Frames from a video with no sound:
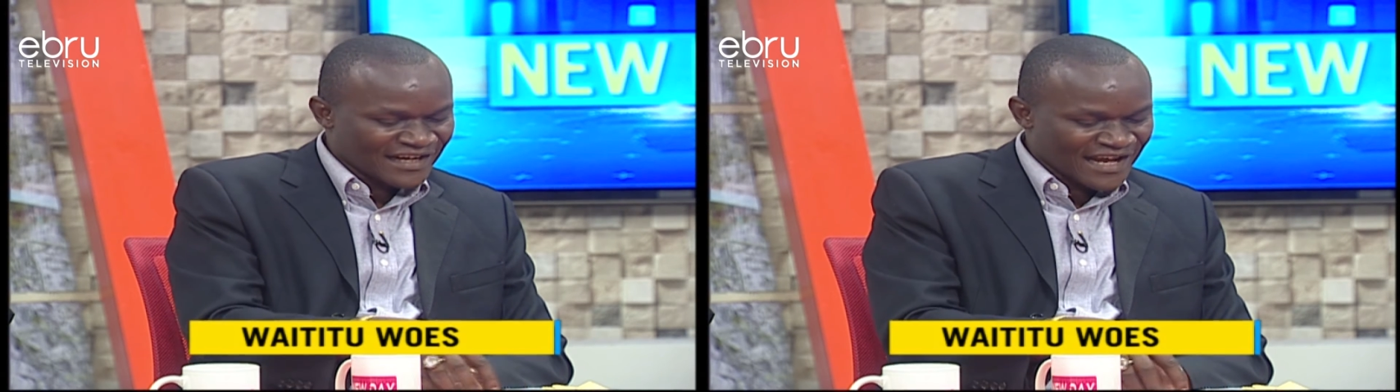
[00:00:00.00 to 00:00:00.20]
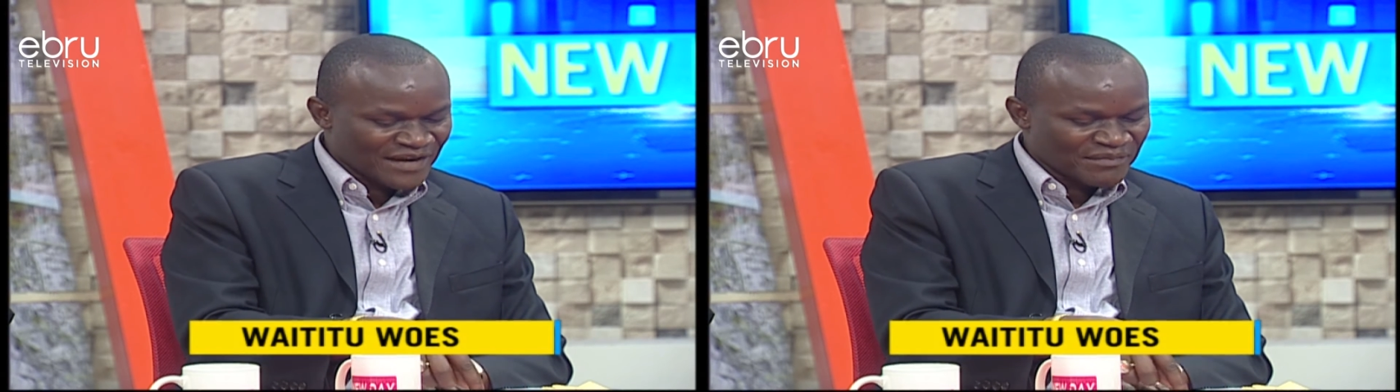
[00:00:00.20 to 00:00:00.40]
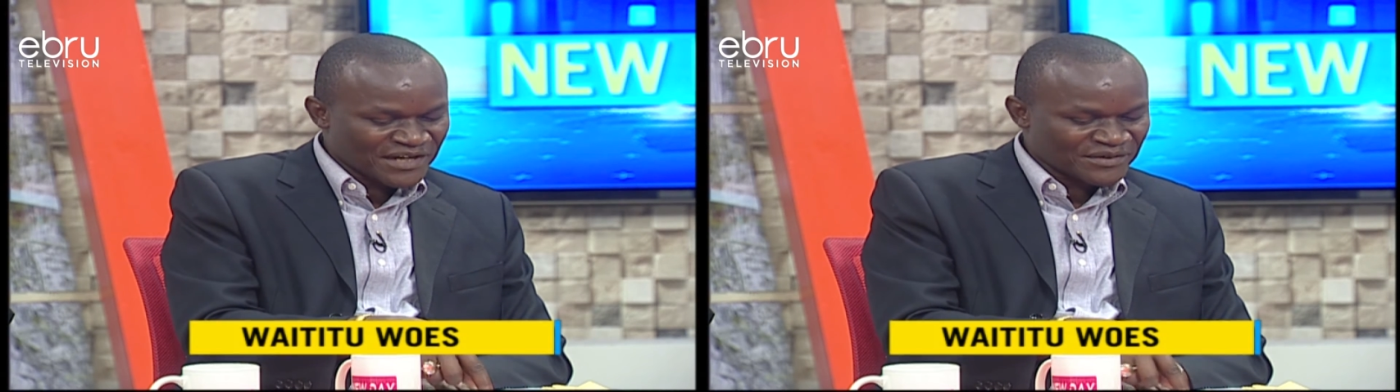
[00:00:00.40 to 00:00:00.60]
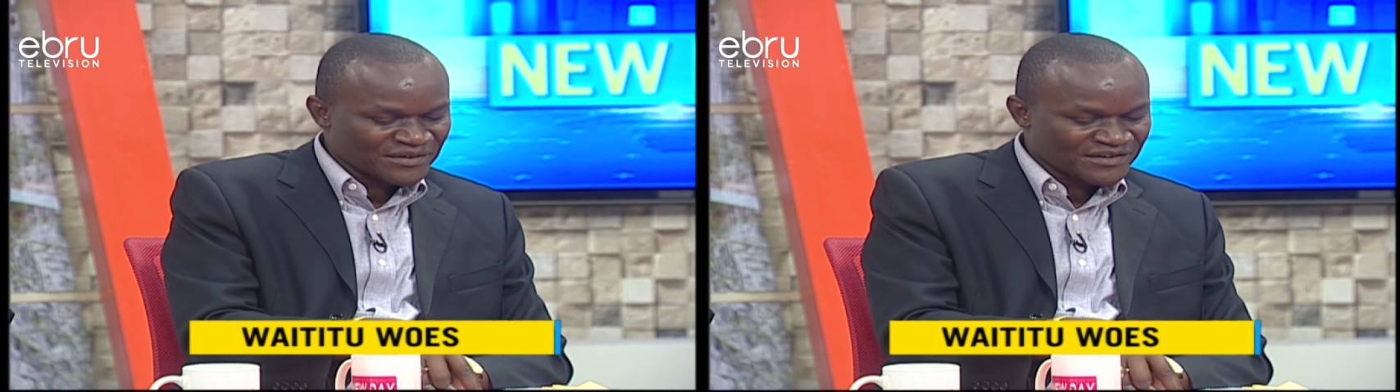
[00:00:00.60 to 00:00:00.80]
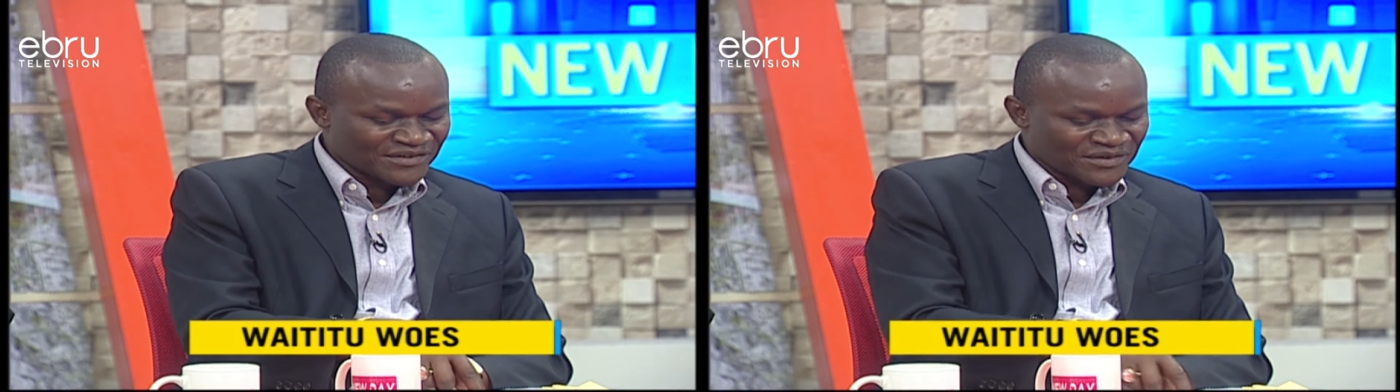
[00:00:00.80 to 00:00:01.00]
can
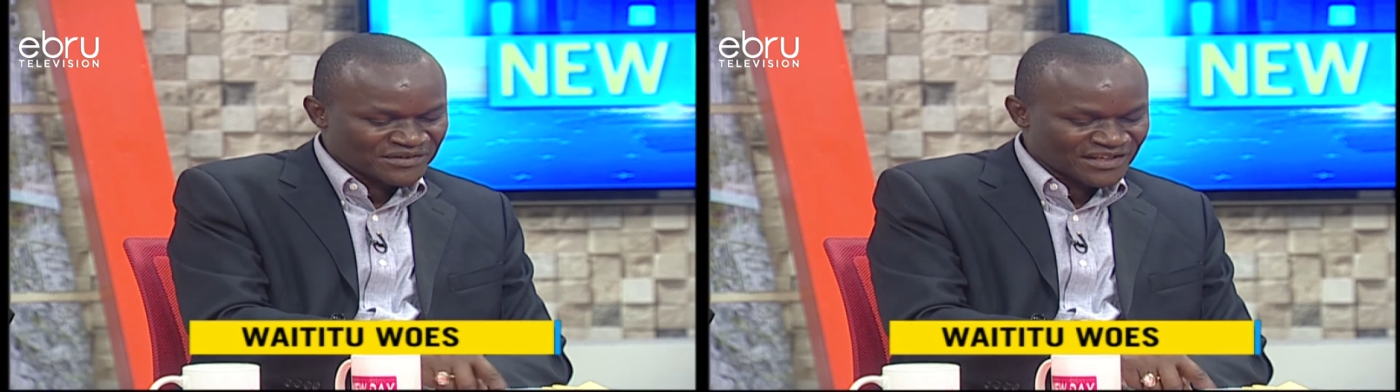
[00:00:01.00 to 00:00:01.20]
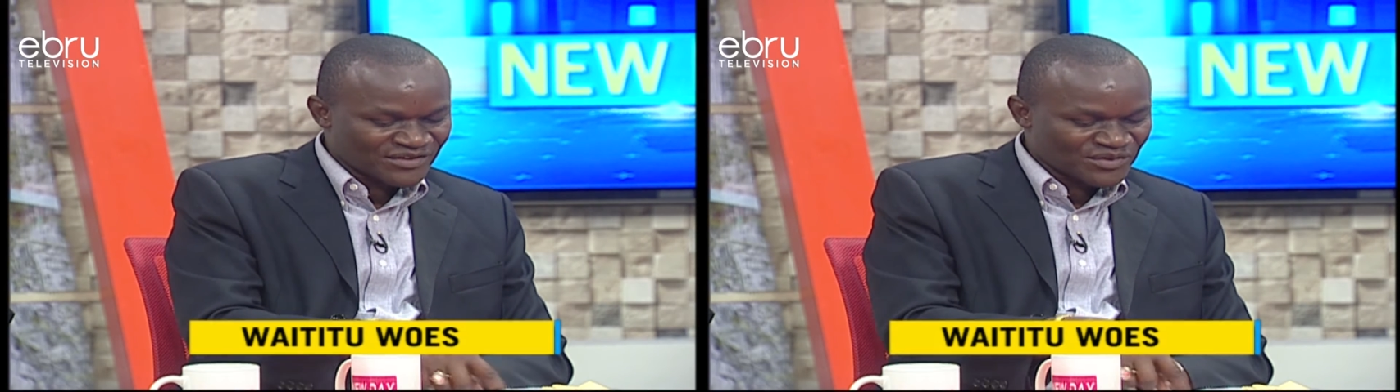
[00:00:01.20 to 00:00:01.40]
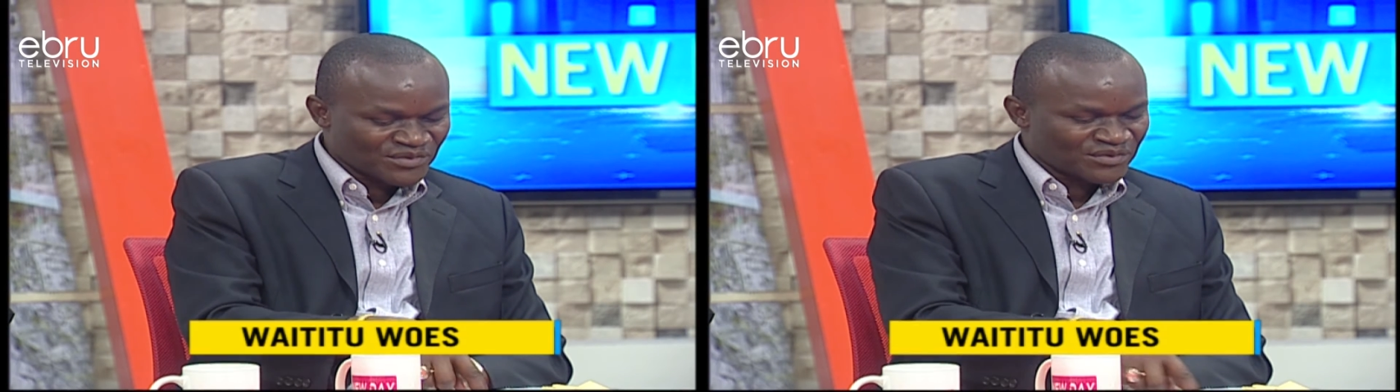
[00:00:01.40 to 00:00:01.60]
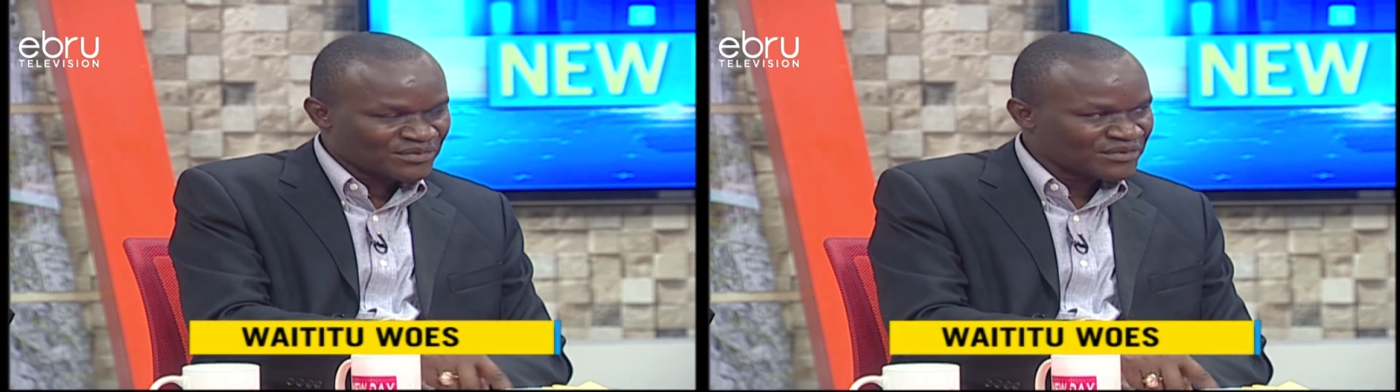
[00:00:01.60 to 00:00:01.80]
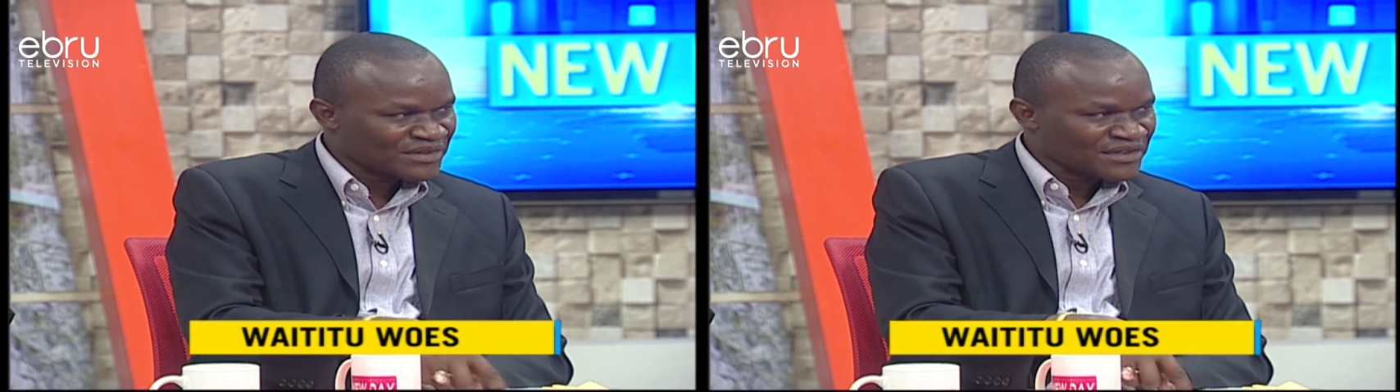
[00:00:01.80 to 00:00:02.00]
marshal resources to